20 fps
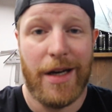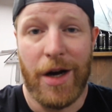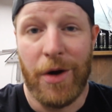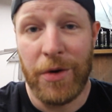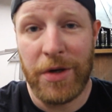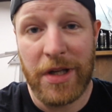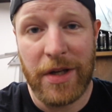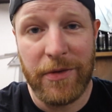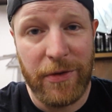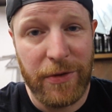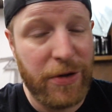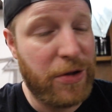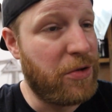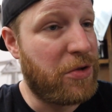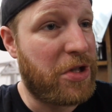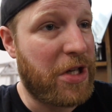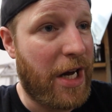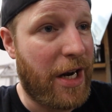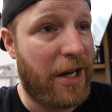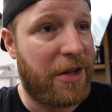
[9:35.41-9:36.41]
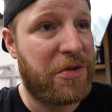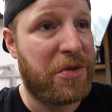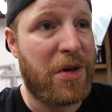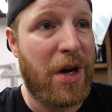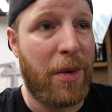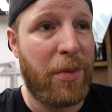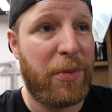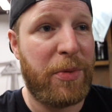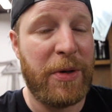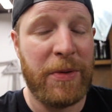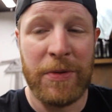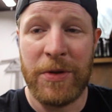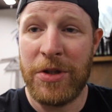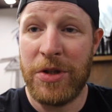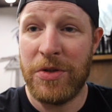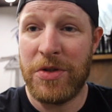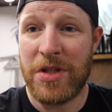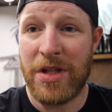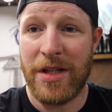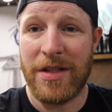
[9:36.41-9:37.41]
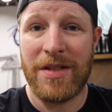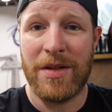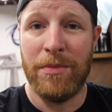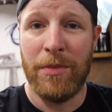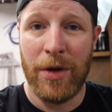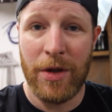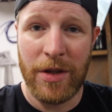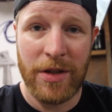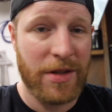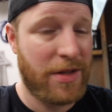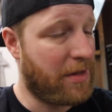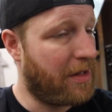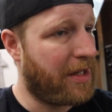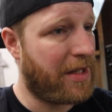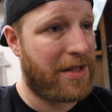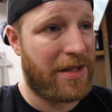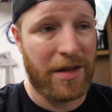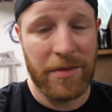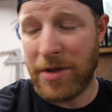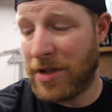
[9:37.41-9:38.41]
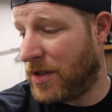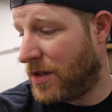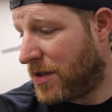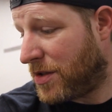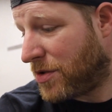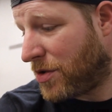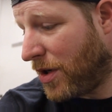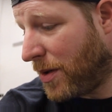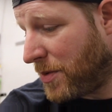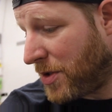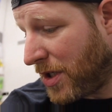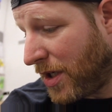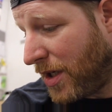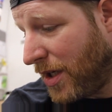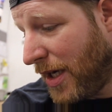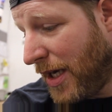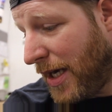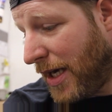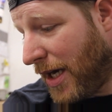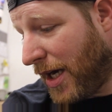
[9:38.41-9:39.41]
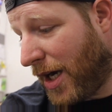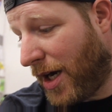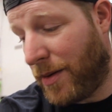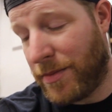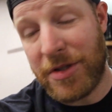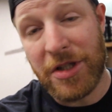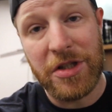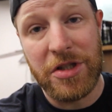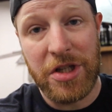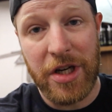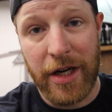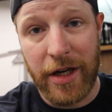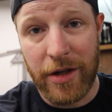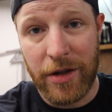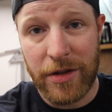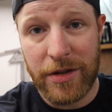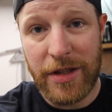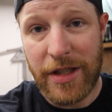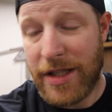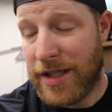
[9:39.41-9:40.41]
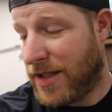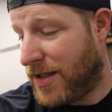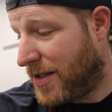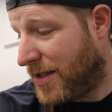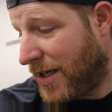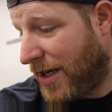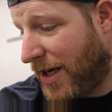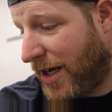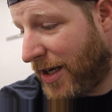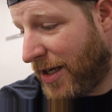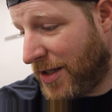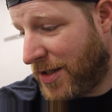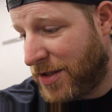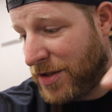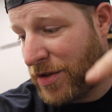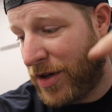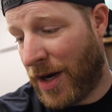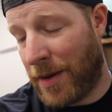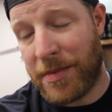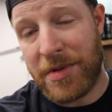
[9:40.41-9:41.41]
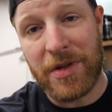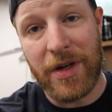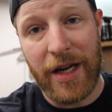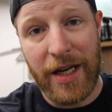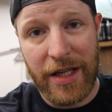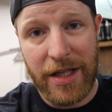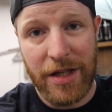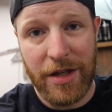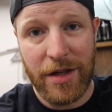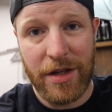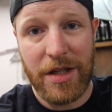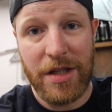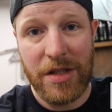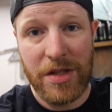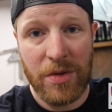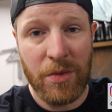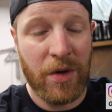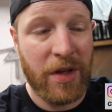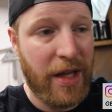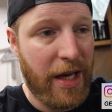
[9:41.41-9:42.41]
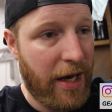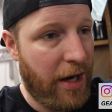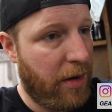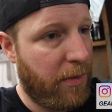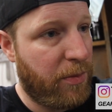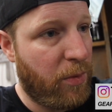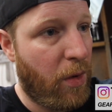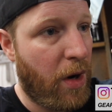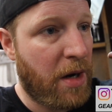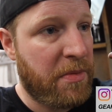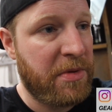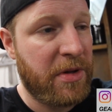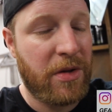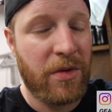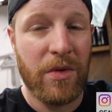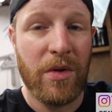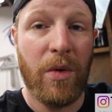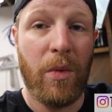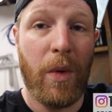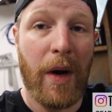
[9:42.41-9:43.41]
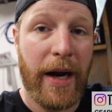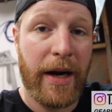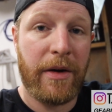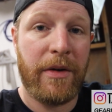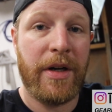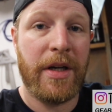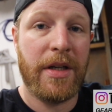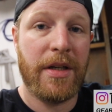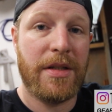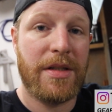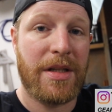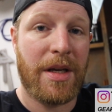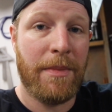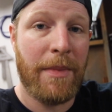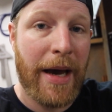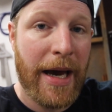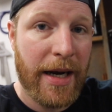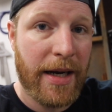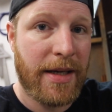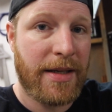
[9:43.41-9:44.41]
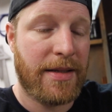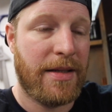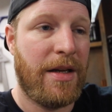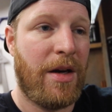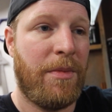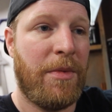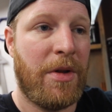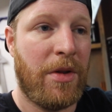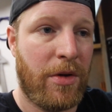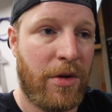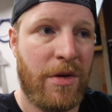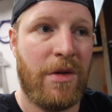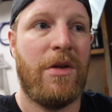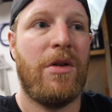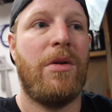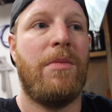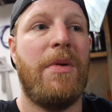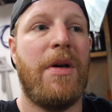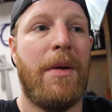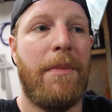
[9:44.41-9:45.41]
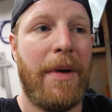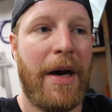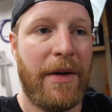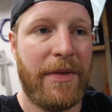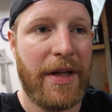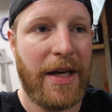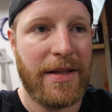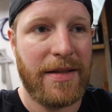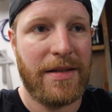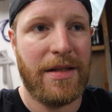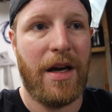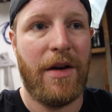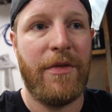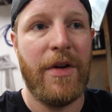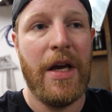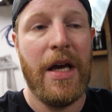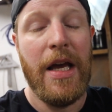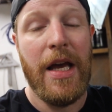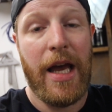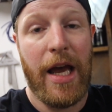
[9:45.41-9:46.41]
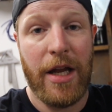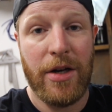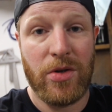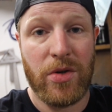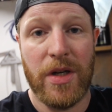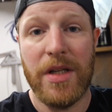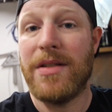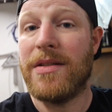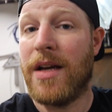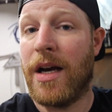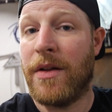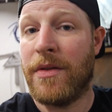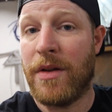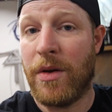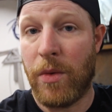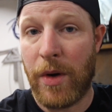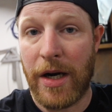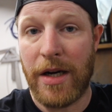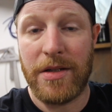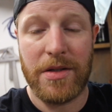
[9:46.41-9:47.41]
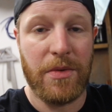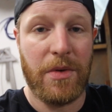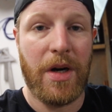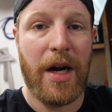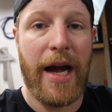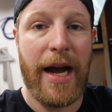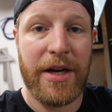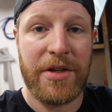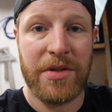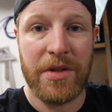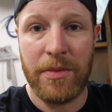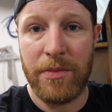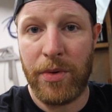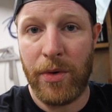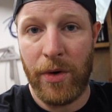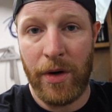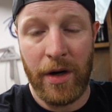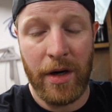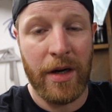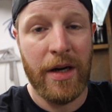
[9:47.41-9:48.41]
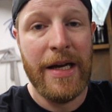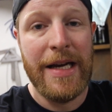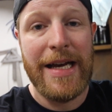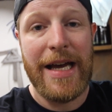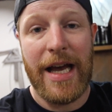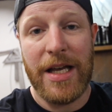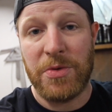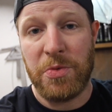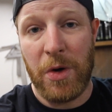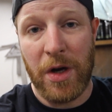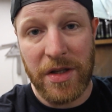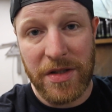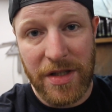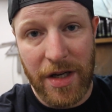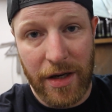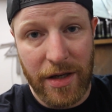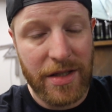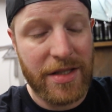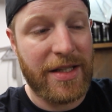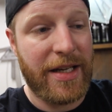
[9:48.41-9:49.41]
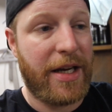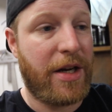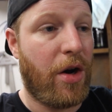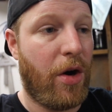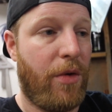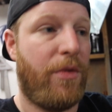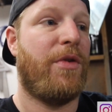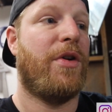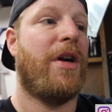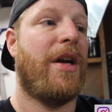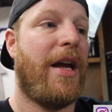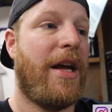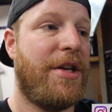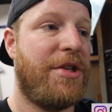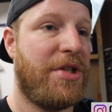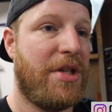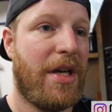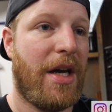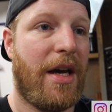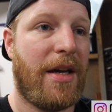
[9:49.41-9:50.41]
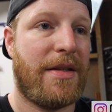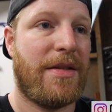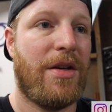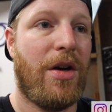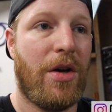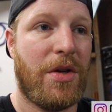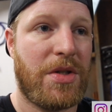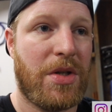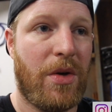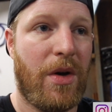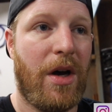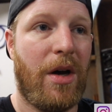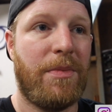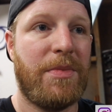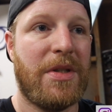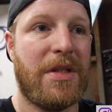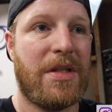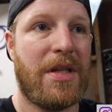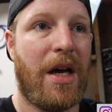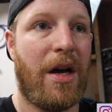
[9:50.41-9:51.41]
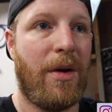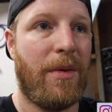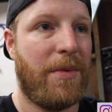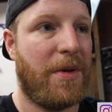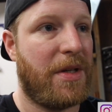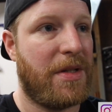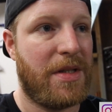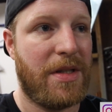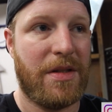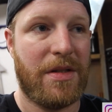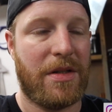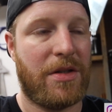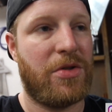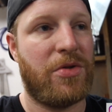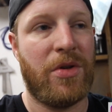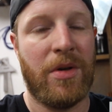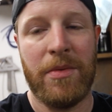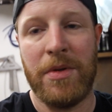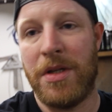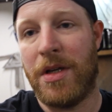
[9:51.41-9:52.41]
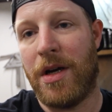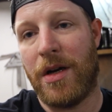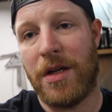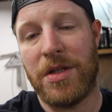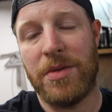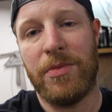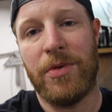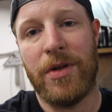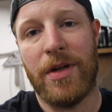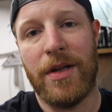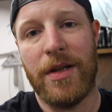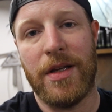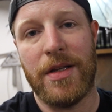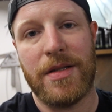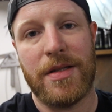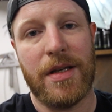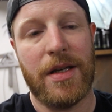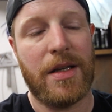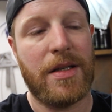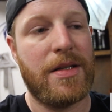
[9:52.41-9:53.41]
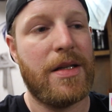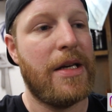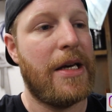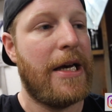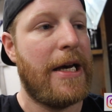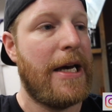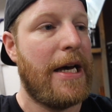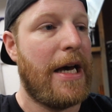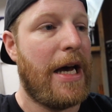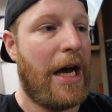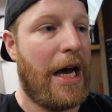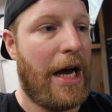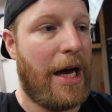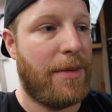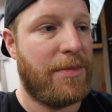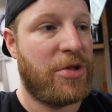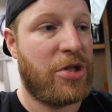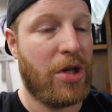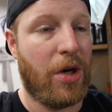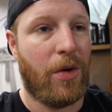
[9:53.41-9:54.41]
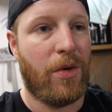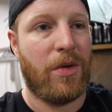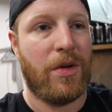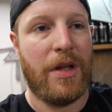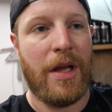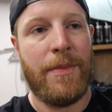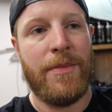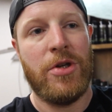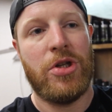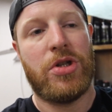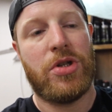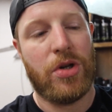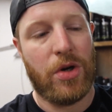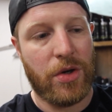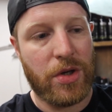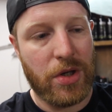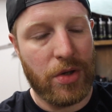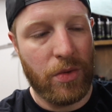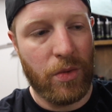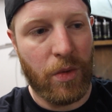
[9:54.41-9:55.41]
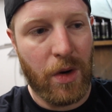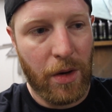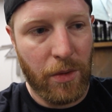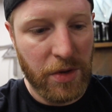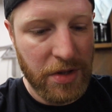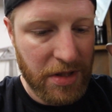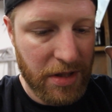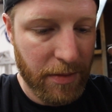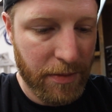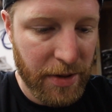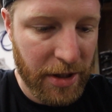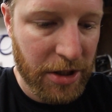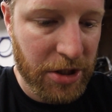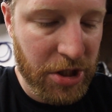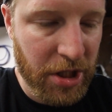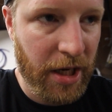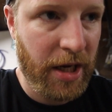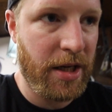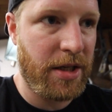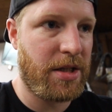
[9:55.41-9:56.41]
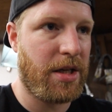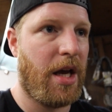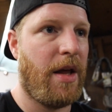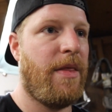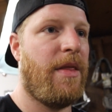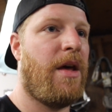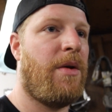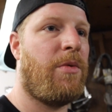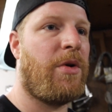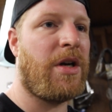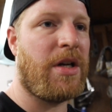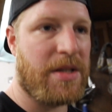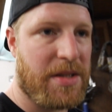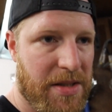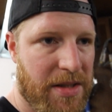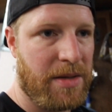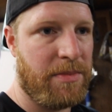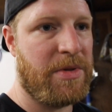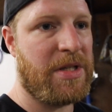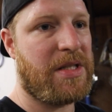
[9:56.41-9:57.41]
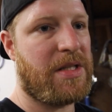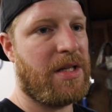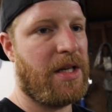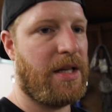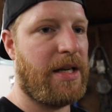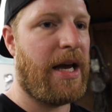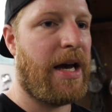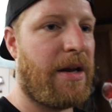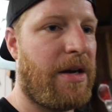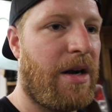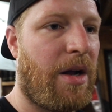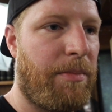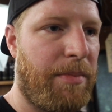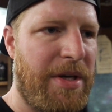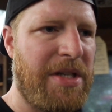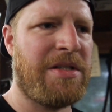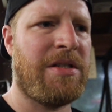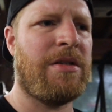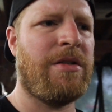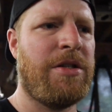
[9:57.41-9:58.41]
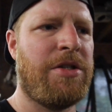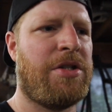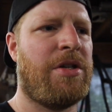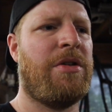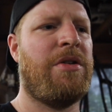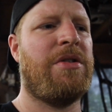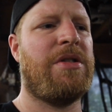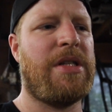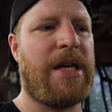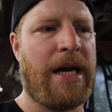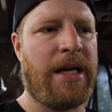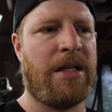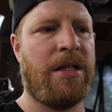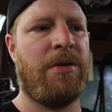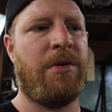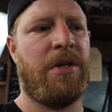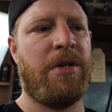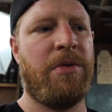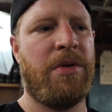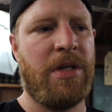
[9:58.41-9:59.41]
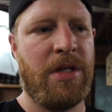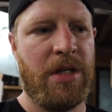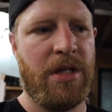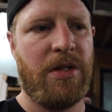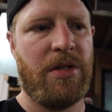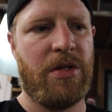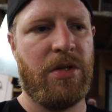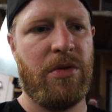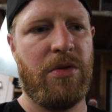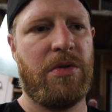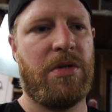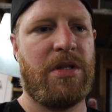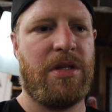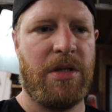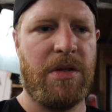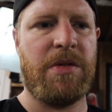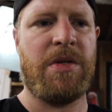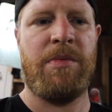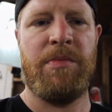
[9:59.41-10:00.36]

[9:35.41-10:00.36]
I want to give a huge shout out to a couple people. Huge thanks to Mullins. Link's going to be in the description. Um, to Gerald, his uh, Instagram's right here. He's the one that helped walk me through the wiring schematics and help me learn a little bit about that stuff and trace down the wires that were actually important. As well as Gutter Snake over at AGX also helped us out because he's extremely knowledgeable on these things. Um, so let me show you what was the big change, and then we're going to slim this thing down, and I'll basically show you exactly what you would need to steal